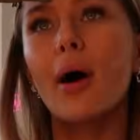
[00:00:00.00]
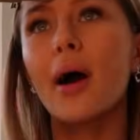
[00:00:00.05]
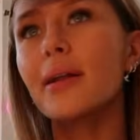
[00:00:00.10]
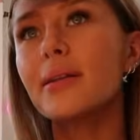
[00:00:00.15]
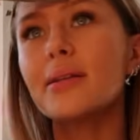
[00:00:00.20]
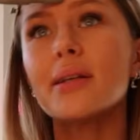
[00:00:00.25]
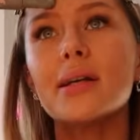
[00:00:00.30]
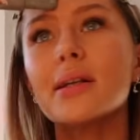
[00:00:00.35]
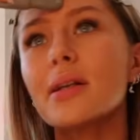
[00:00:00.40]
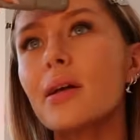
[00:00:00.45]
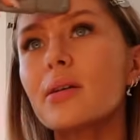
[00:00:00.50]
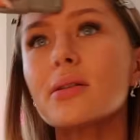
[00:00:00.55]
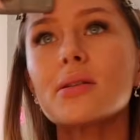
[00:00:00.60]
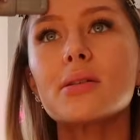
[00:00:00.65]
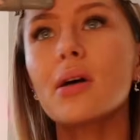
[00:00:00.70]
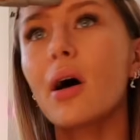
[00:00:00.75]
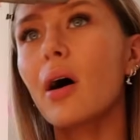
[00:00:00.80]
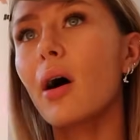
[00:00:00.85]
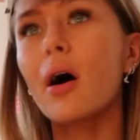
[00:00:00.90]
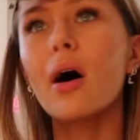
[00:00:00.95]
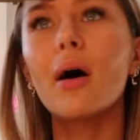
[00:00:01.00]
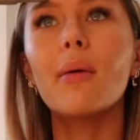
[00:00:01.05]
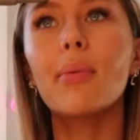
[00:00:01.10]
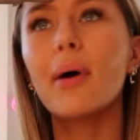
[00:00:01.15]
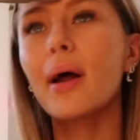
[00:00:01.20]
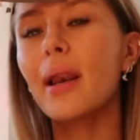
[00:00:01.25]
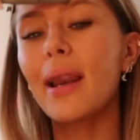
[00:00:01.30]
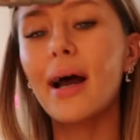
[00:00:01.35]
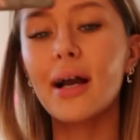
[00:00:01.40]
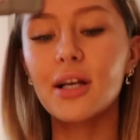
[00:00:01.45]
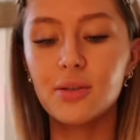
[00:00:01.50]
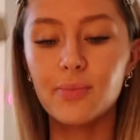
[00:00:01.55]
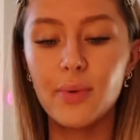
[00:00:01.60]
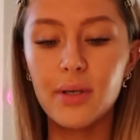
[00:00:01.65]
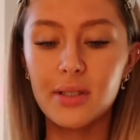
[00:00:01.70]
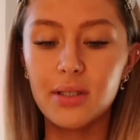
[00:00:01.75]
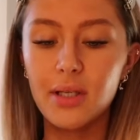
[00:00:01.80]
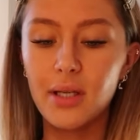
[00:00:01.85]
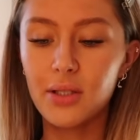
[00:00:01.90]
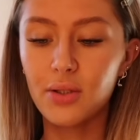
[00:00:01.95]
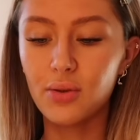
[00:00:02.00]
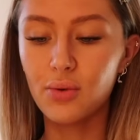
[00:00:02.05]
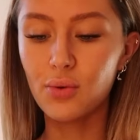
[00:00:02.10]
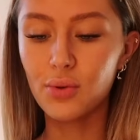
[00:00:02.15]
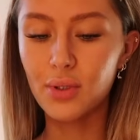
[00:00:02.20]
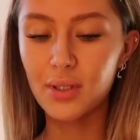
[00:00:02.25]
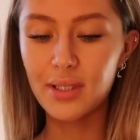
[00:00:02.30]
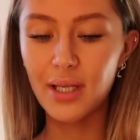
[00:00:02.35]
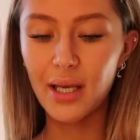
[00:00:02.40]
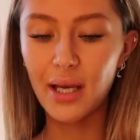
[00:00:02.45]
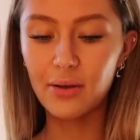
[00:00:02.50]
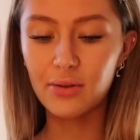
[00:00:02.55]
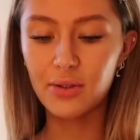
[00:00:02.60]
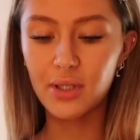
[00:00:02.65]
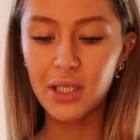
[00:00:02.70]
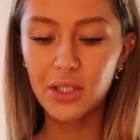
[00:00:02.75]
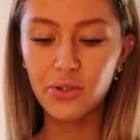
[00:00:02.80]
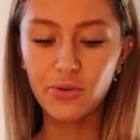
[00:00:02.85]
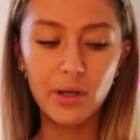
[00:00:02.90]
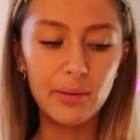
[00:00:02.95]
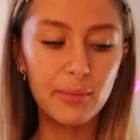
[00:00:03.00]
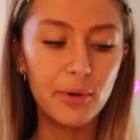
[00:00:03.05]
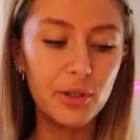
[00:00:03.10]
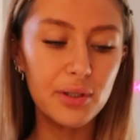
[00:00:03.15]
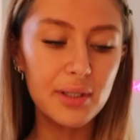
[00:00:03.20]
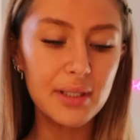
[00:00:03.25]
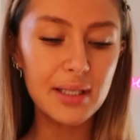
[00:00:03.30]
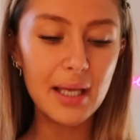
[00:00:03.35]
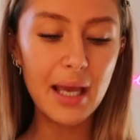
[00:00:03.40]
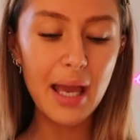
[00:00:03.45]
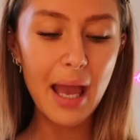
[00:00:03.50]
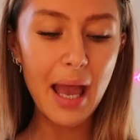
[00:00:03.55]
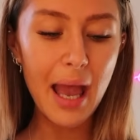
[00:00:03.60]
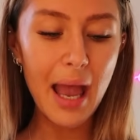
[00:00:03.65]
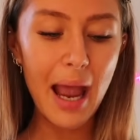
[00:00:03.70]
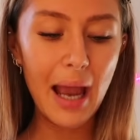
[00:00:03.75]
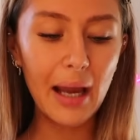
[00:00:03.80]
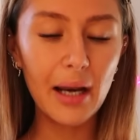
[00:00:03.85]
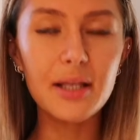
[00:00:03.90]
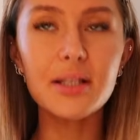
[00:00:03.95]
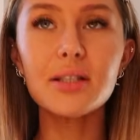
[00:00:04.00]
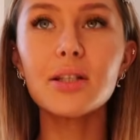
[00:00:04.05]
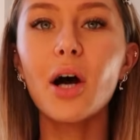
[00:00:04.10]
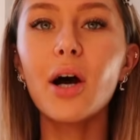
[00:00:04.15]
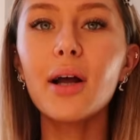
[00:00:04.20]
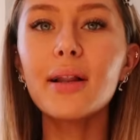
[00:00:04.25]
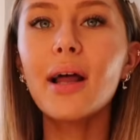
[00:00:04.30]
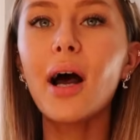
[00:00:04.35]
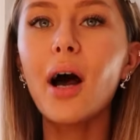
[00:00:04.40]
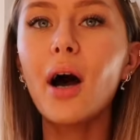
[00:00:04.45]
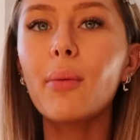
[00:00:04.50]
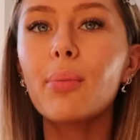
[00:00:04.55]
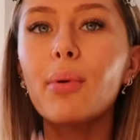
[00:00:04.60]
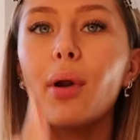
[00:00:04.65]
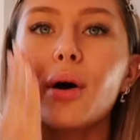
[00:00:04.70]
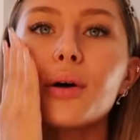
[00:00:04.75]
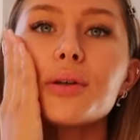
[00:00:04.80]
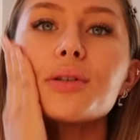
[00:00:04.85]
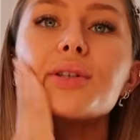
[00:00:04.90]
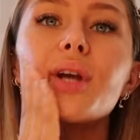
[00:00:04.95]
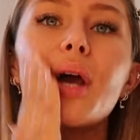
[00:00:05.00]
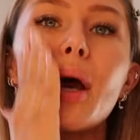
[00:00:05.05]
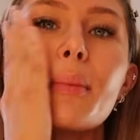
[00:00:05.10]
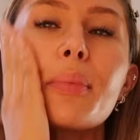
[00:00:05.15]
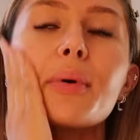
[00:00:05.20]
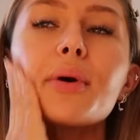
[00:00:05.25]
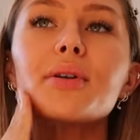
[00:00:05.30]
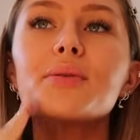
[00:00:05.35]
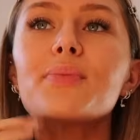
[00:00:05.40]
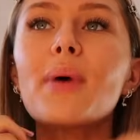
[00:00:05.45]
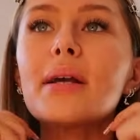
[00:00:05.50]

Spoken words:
But I did start up a lash business called TLC Treatments. And I started that up last year because